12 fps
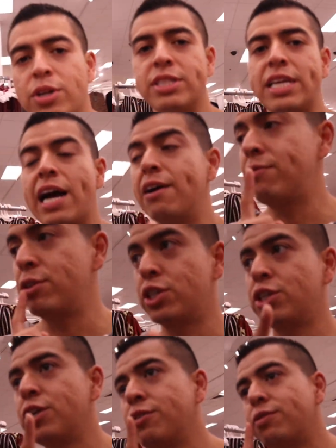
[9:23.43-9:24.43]
what else they got. For
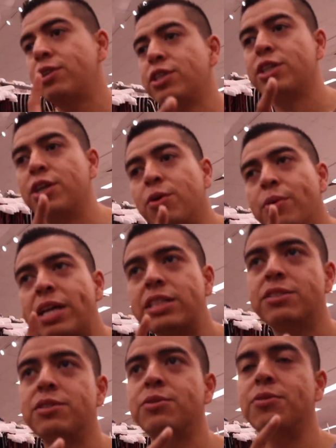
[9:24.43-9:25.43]
sure, for sure, we
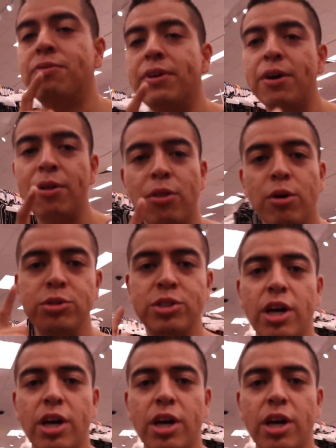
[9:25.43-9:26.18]
need to fill those